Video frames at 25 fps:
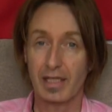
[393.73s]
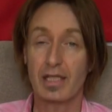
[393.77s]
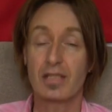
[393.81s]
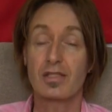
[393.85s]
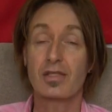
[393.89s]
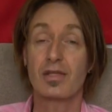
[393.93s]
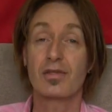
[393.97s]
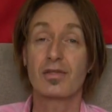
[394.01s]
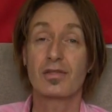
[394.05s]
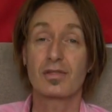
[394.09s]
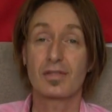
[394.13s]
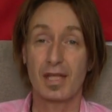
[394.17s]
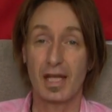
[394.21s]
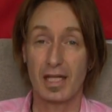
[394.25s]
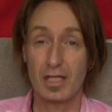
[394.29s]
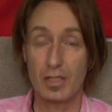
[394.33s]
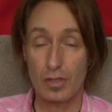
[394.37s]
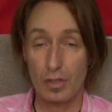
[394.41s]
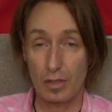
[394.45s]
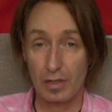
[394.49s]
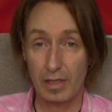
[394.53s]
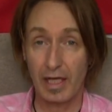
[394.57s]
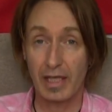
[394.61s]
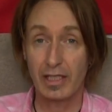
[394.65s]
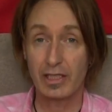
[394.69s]
It's
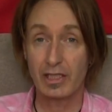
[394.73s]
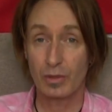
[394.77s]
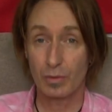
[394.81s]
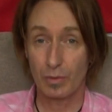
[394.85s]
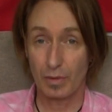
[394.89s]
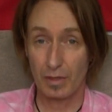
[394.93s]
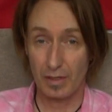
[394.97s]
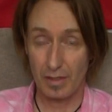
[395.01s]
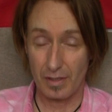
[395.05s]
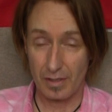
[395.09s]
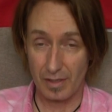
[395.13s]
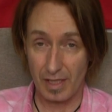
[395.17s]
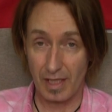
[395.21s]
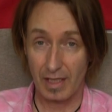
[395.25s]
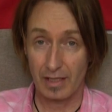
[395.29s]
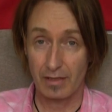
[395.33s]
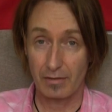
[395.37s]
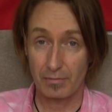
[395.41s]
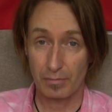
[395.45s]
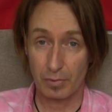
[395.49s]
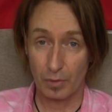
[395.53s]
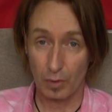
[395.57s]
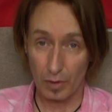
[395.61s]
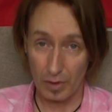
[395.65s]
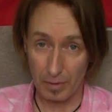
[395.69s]
essential that you
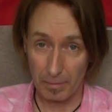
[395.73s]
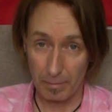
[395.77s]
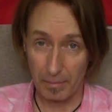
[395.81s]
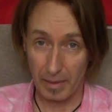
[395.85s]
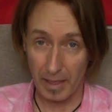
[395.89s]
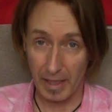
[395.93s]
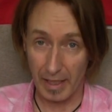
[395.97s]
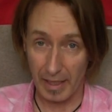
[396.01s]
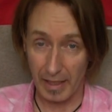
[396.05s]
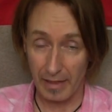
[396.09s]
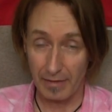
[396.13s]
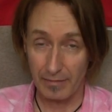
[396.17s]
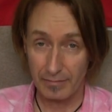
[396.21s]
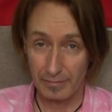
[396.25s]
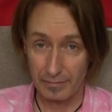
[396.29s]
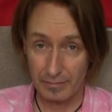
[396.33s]
understand por and para.